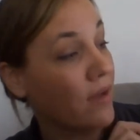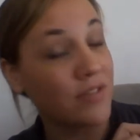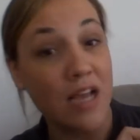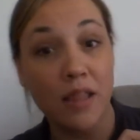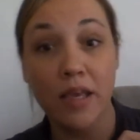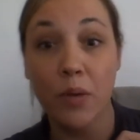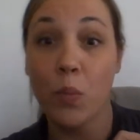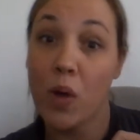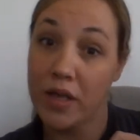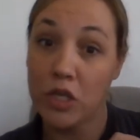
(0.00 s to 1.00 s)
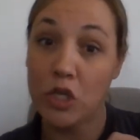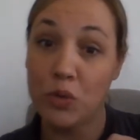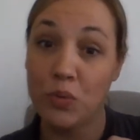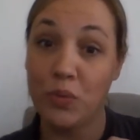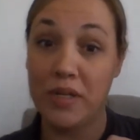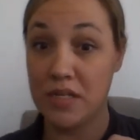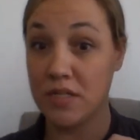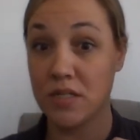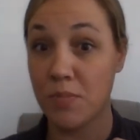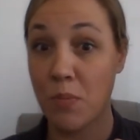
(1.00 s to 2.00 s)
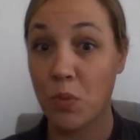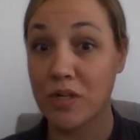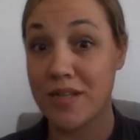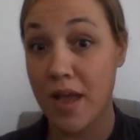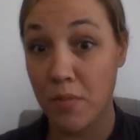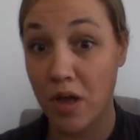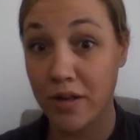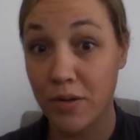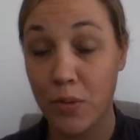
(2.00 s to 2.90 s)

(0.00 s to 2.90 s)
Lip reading: of telling what you need to spend more time on